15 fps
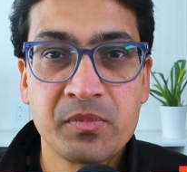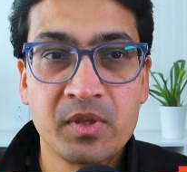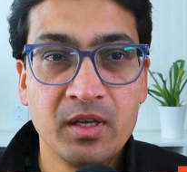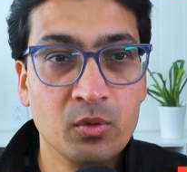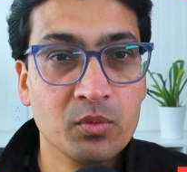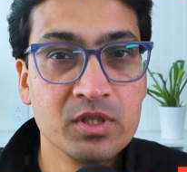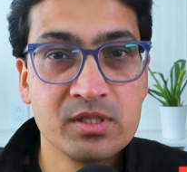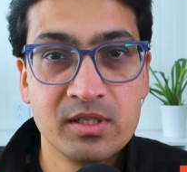And
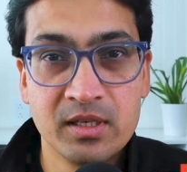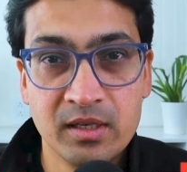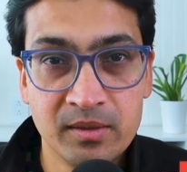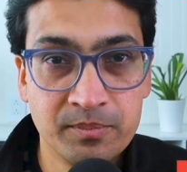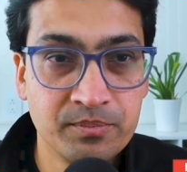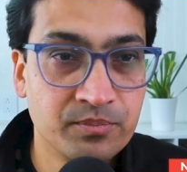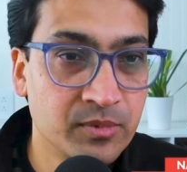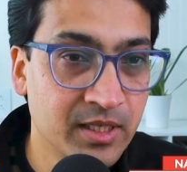once they
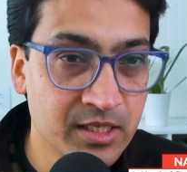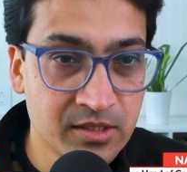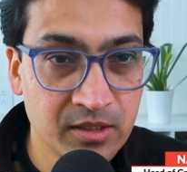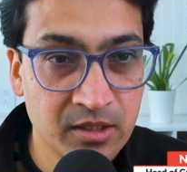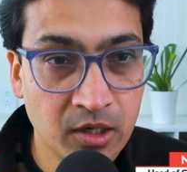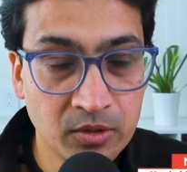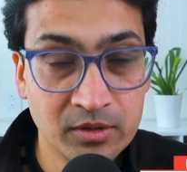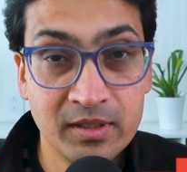test it
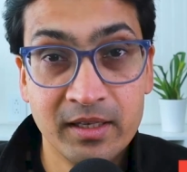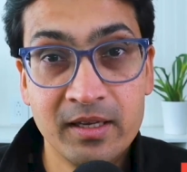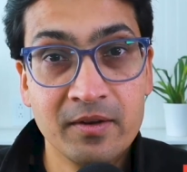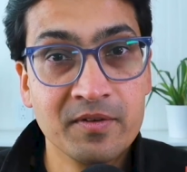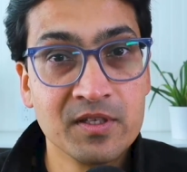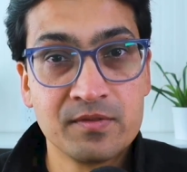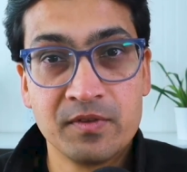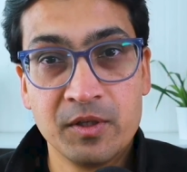out, they give
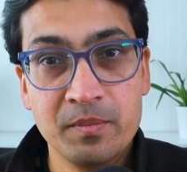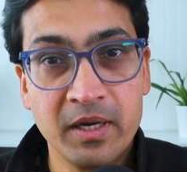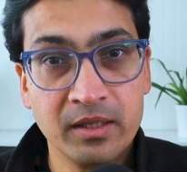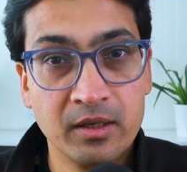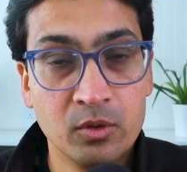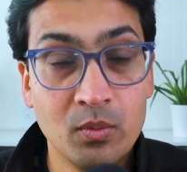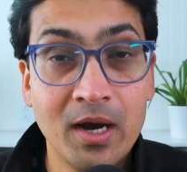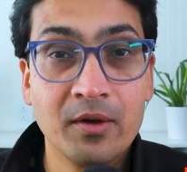us feedback
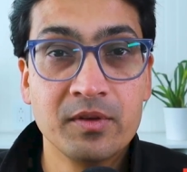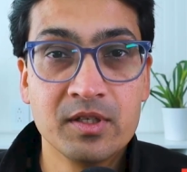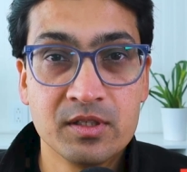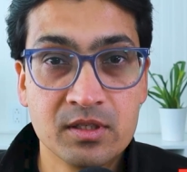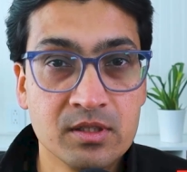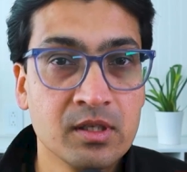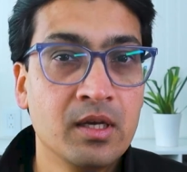that, wow, this is